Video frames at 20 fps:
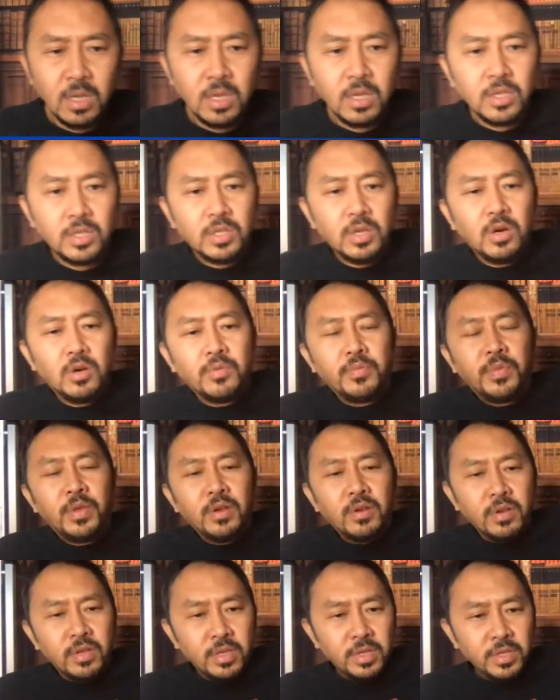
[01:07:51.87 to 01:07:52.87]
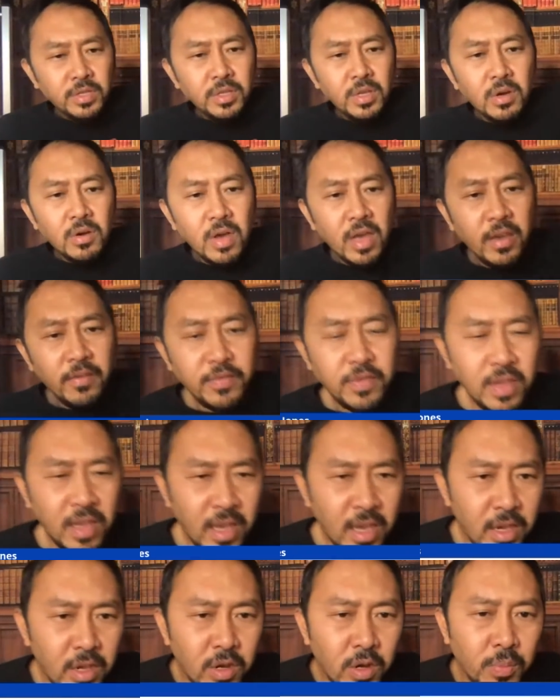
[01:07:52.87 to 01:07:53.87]
So there is no
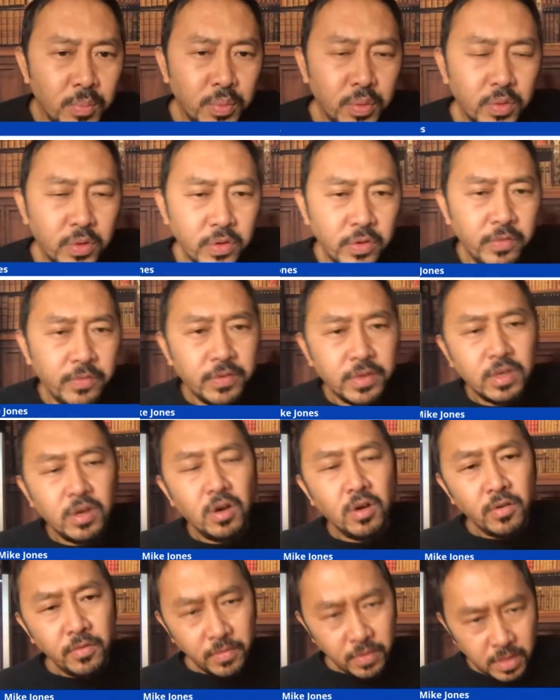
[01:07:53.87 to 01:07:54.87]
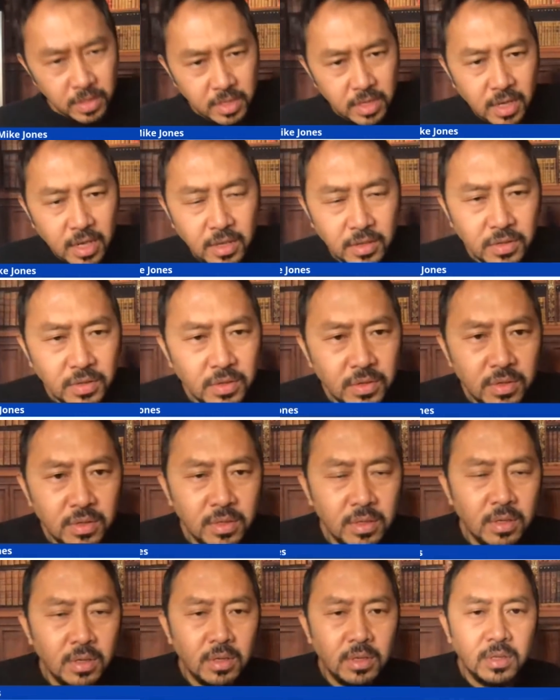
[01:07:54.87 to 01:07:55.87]
FDA approved COVID tests.
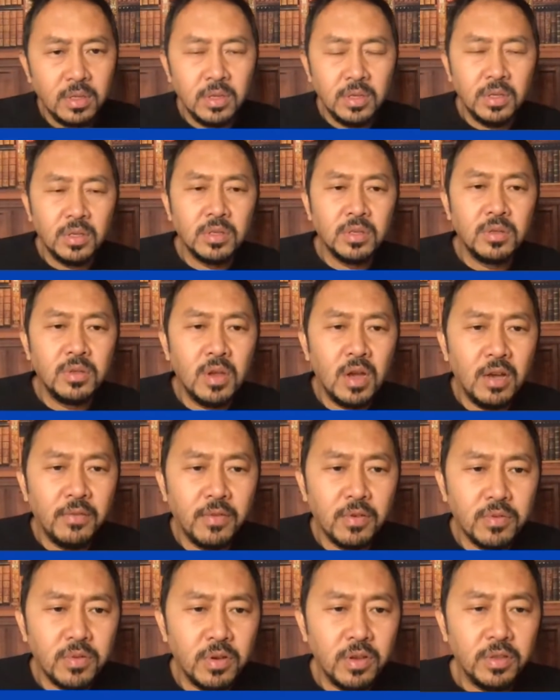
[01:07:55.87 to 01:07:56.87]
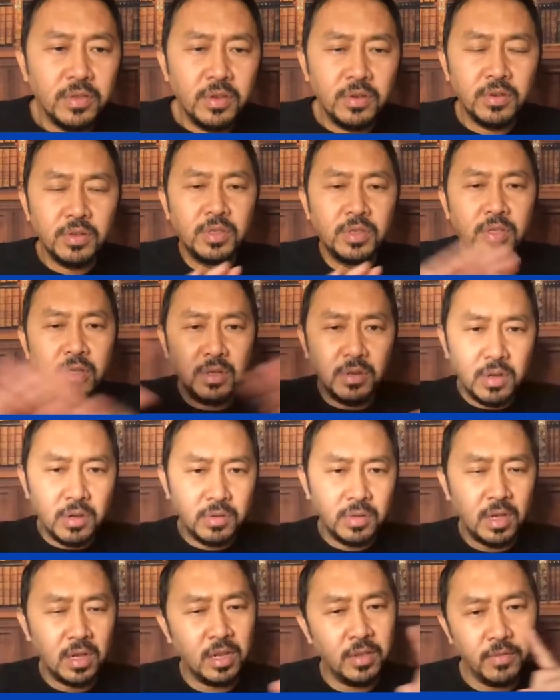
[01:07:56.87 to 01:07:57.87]
This is a novel corona. There is zero,
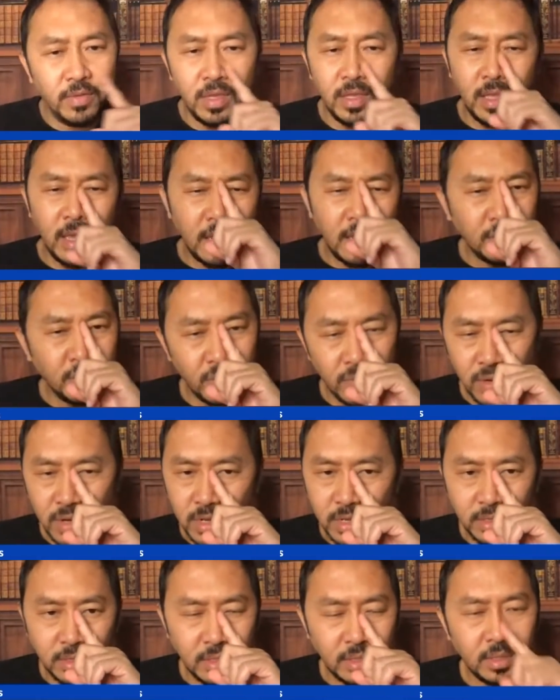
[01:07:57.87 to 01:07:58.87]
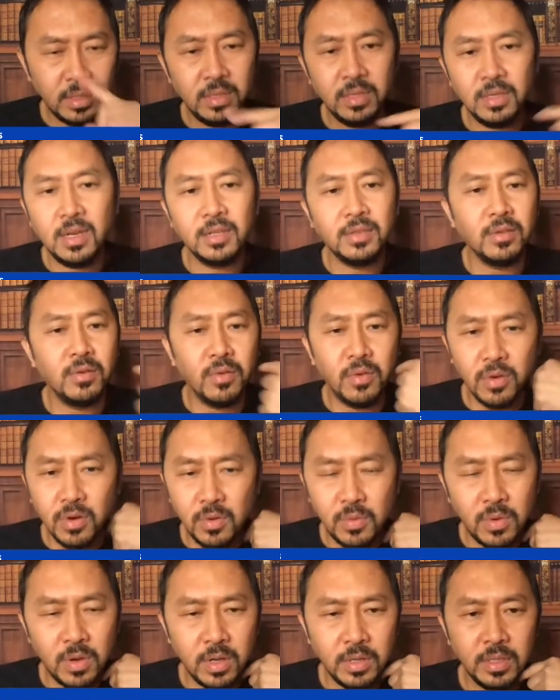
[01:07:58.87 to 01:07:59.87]
not even the nasal ones, not the
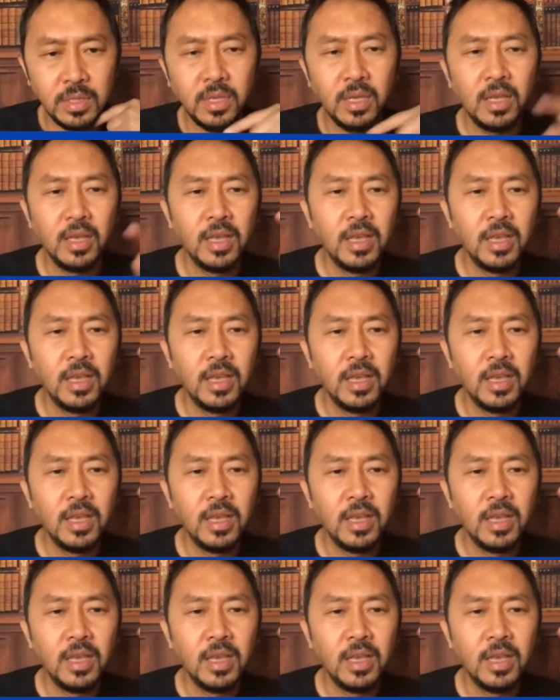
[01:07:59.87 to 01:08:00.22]
oral ones.